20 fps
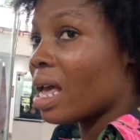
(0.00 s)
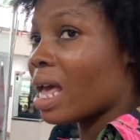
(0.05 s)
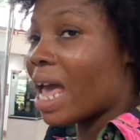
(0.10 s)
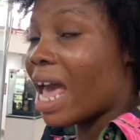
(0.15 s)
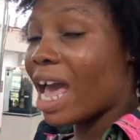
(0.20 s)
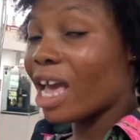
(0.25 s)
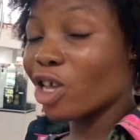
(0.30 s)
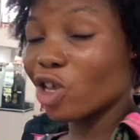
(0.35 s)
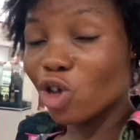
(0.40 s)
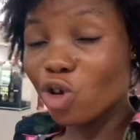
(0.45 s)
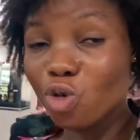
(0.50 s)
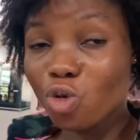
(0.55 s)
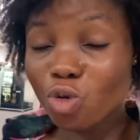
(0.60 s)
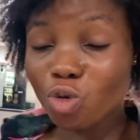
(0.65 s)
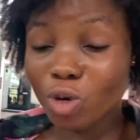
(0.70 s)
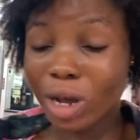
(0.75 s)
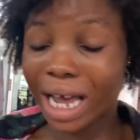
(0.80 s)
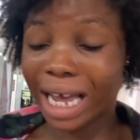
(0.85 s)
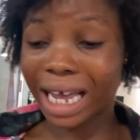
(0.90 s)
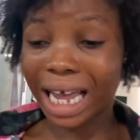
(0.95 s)
and you
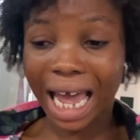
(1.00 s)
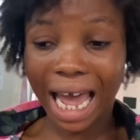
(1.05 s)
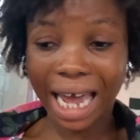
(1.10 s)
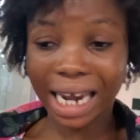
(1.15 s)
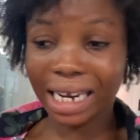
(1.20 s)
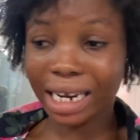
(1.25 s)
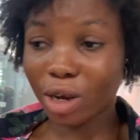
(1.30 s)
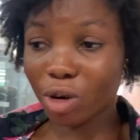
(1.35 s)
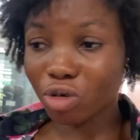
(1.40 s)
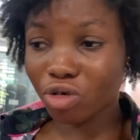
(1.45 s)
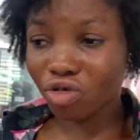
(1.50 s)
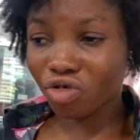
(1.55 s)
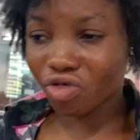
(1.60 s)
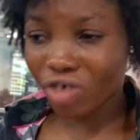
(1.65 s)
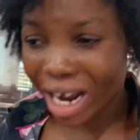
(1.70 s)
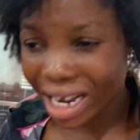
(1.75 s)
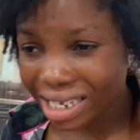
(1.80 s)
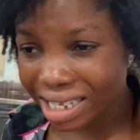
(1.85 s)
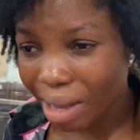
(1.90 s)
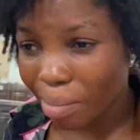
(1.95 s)
and they will
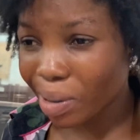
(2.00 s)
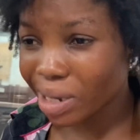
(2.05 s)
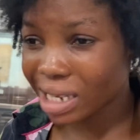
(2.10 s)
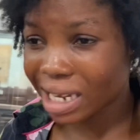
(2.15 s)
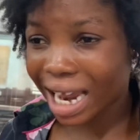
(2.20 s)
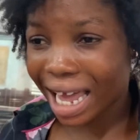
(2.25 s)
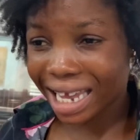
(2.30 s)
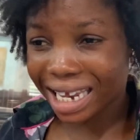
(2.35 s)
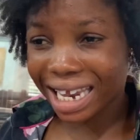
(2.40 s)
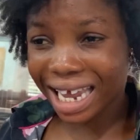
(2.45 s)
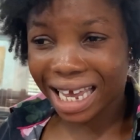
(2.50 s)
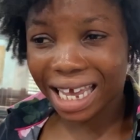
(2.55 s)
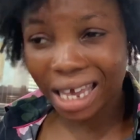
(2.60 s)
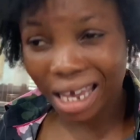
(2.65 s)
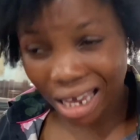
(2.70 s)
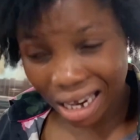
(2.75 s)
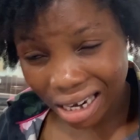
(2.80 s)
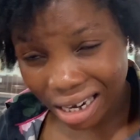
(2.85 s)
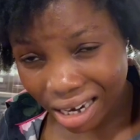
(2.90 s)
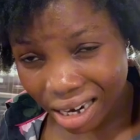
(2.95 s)
dress the person like the
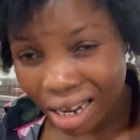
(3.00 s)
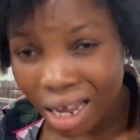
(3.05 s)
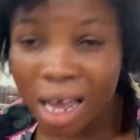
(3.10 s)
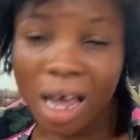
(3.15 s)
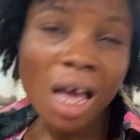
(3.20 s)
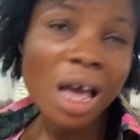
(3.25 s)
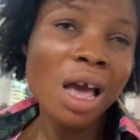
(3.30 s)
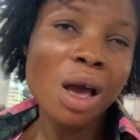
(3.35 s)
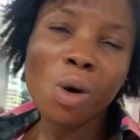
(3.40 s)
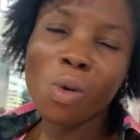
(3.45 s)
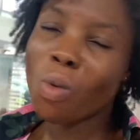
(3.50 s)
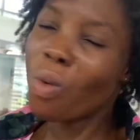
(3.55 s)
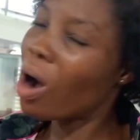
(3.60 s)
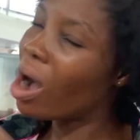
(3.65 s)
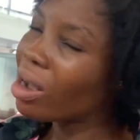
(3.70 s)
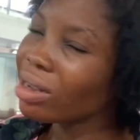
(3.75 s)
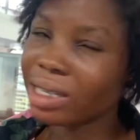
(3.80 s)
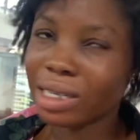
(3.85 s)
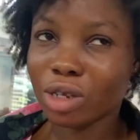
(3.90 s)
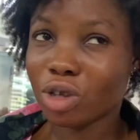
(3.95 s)
king.
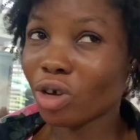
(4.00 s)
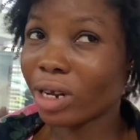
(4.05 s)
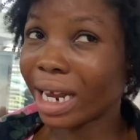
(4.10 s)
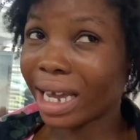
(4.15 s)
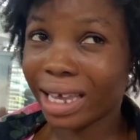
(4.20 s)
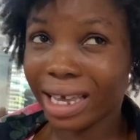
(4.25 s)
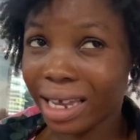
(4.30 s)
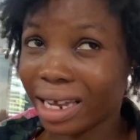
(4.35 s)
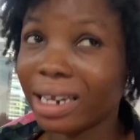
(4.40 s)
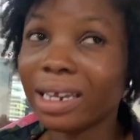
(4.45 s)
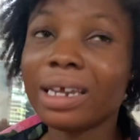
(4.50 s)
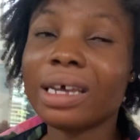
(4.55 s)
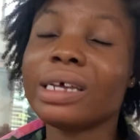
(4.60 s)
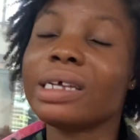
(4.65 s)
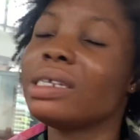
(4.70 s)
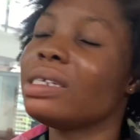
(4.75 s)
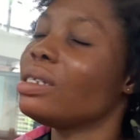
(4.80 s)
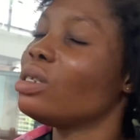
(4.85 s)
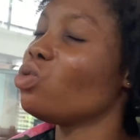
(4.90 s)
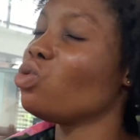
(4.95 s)
Once it's not a king,
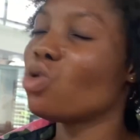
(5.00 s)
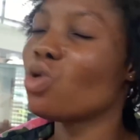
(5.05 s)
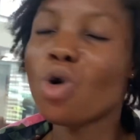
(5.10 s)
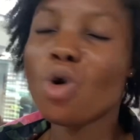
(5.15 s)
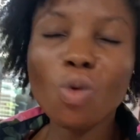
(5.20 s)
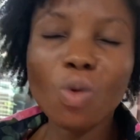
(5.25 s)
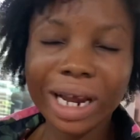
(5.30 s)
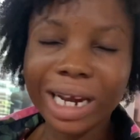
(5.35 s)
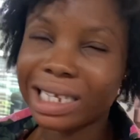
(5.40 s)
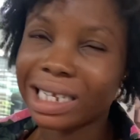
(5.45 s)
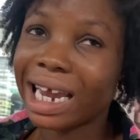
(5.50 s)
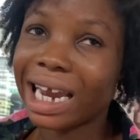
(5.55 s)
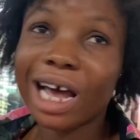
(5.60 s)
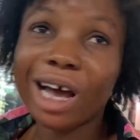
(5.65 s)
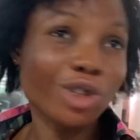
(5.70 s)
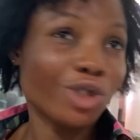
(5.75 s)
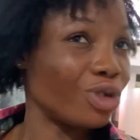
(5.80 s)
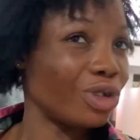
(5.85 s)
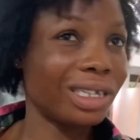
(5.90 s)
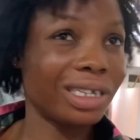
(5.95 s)
no one is
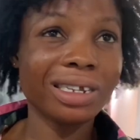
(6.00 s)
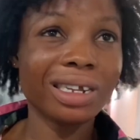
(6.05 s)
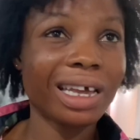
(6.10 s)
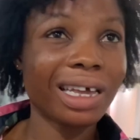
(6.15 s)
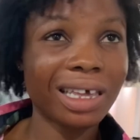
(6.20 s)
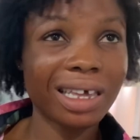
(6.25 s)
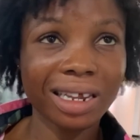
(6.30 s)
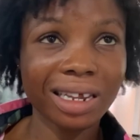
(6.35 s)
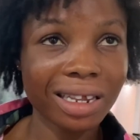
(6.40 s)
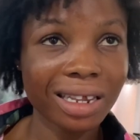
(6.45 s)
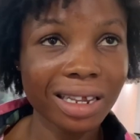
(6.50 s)
allowed to see the king.